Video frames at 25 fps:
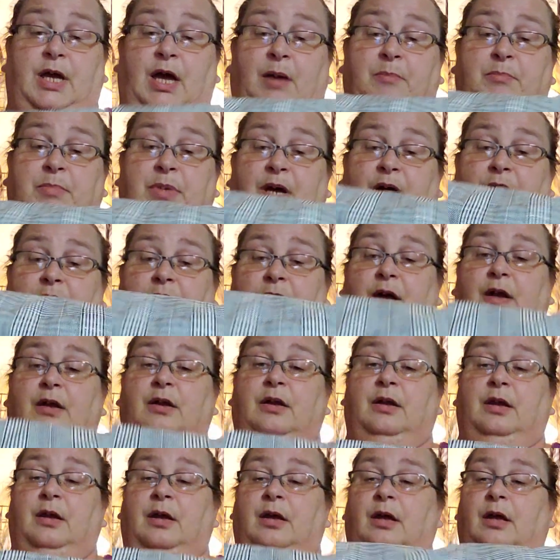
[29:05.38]
kept
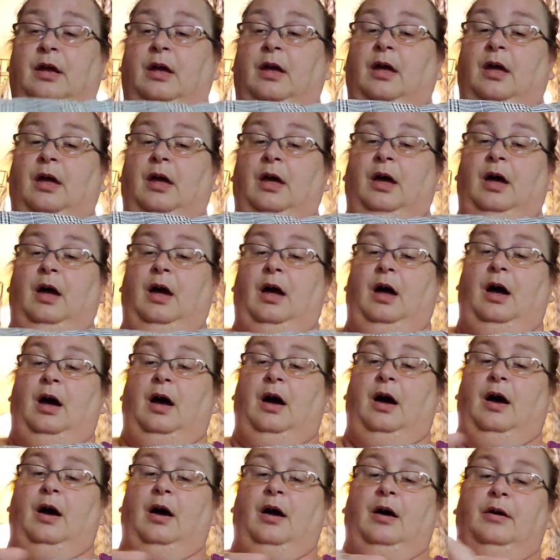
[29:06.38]
on
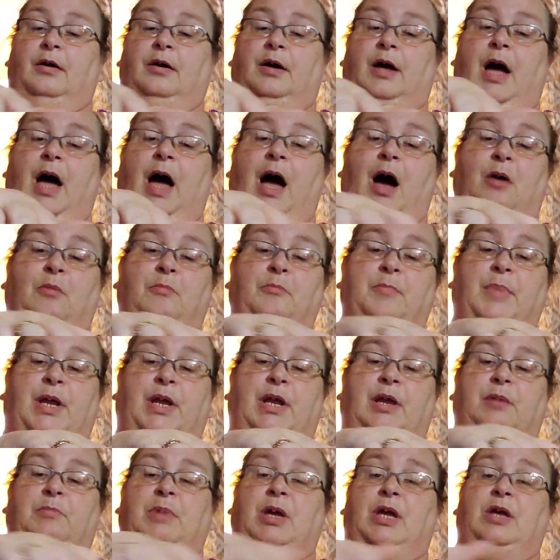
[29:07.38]
uh,
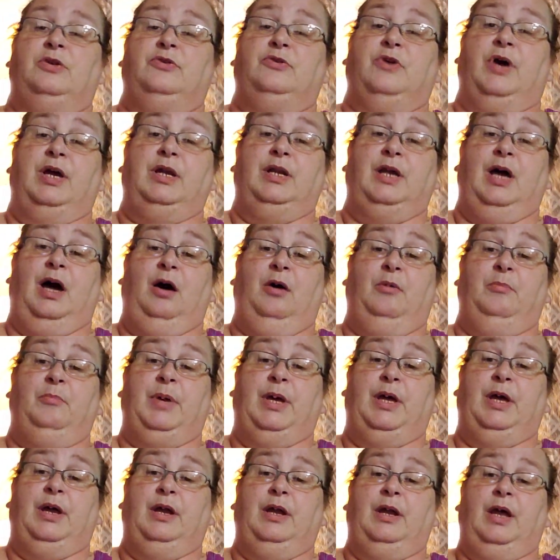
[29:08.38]
outbidding me, trying to
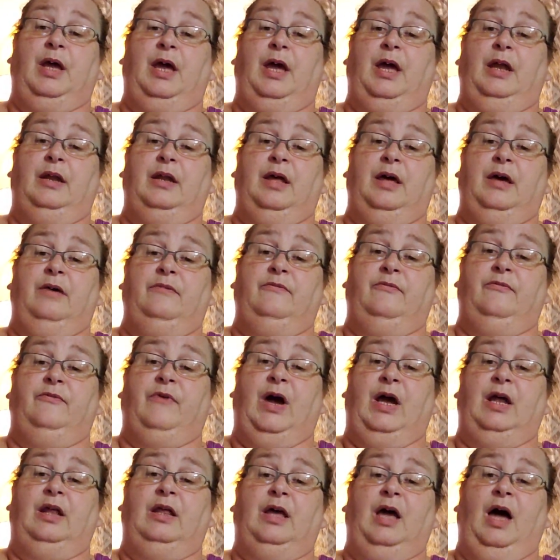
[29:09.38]
outbid, and then
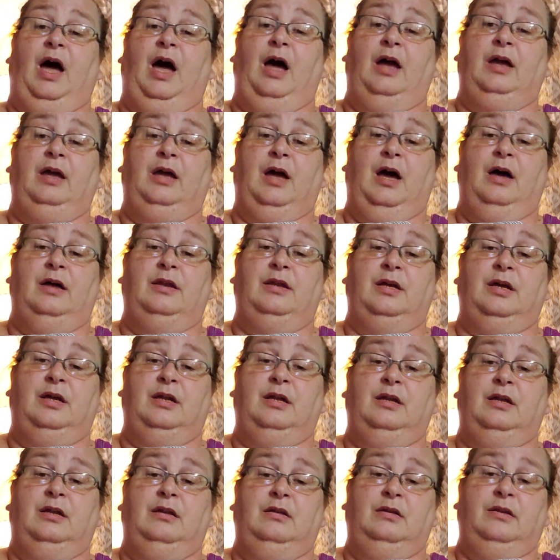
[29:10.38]
finally I got
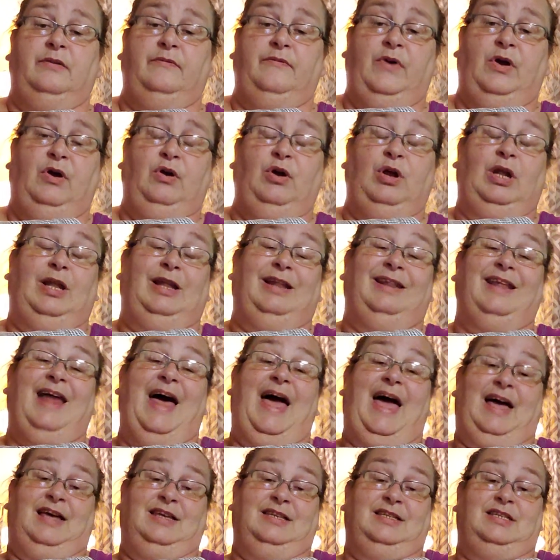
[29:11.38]
in in the very
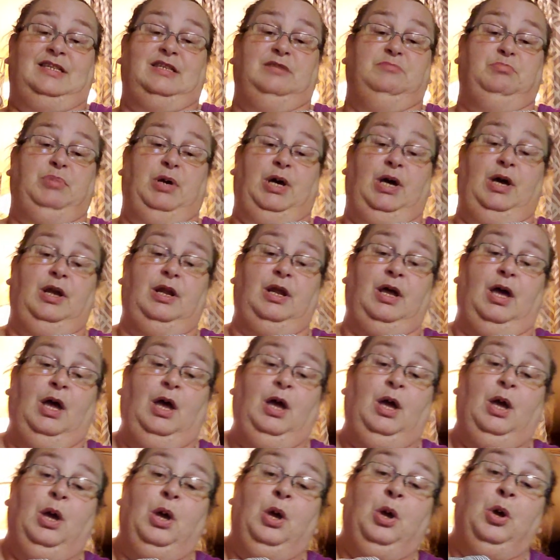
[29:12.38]
last bid,
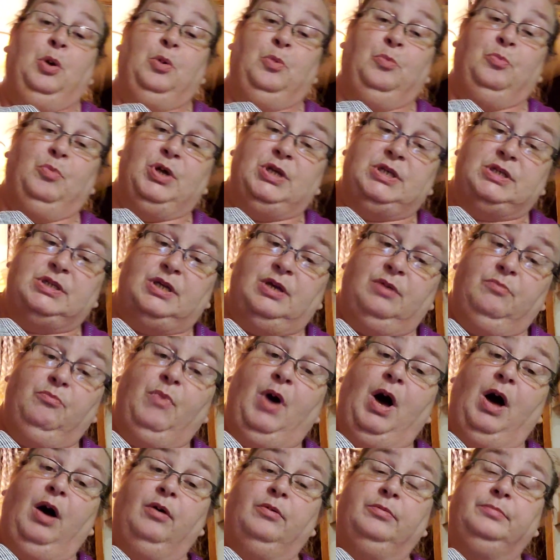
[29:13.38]
which,
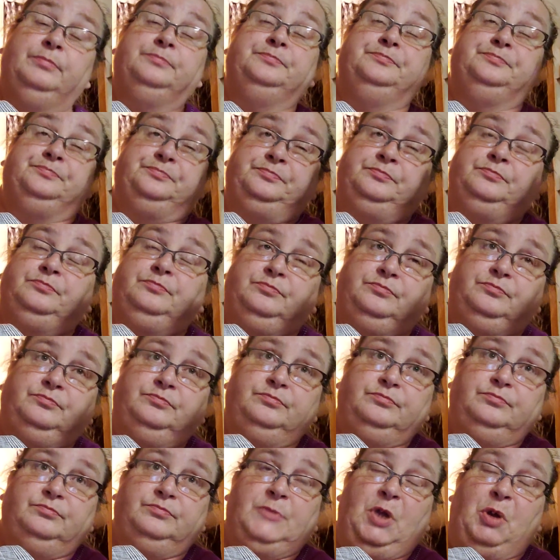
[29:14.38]
well,
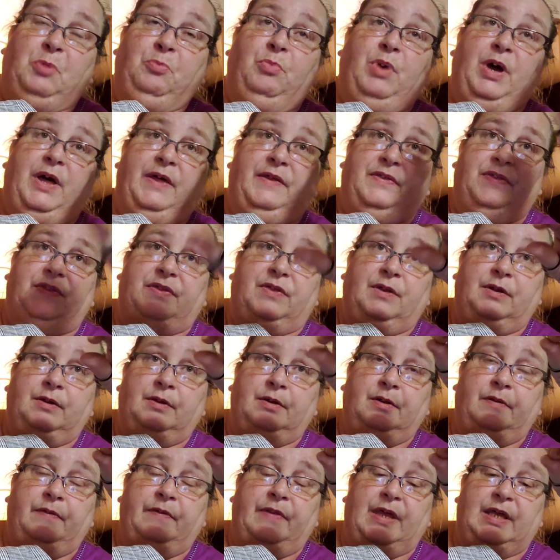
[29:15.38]
with
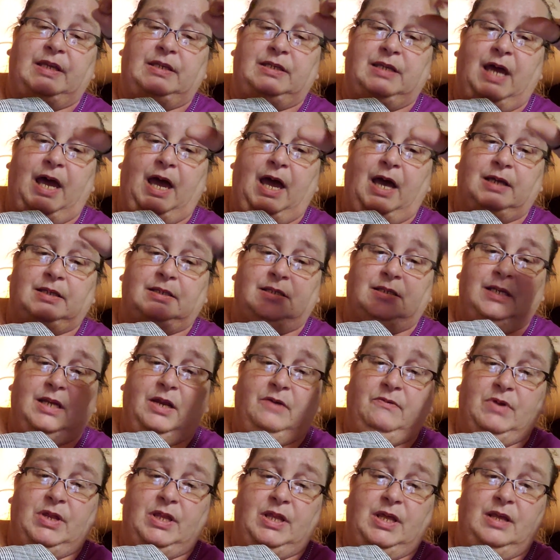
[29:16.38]
the tax and
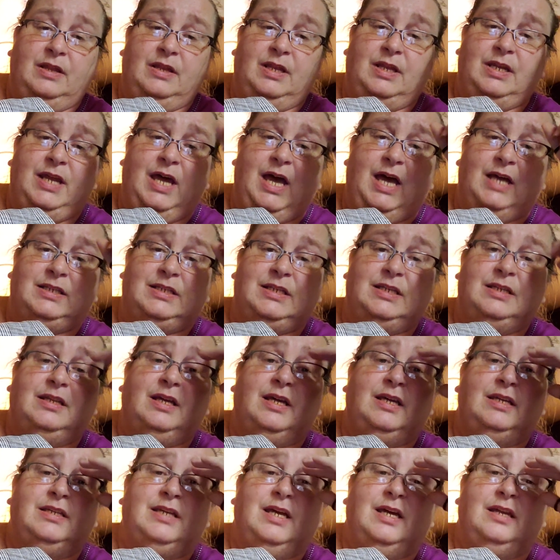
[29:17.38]
everything, the tax is
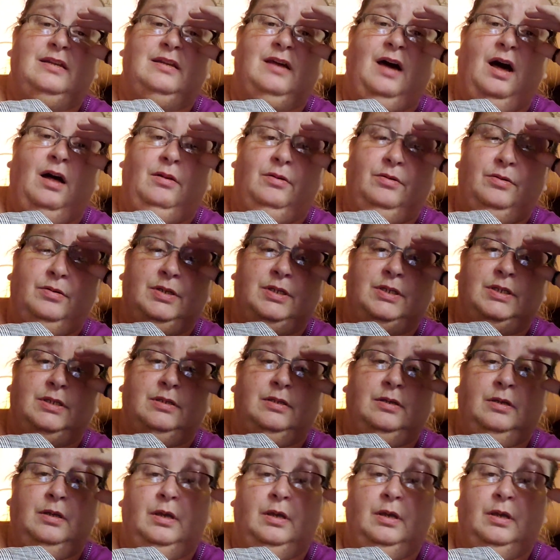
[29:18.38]
like $10.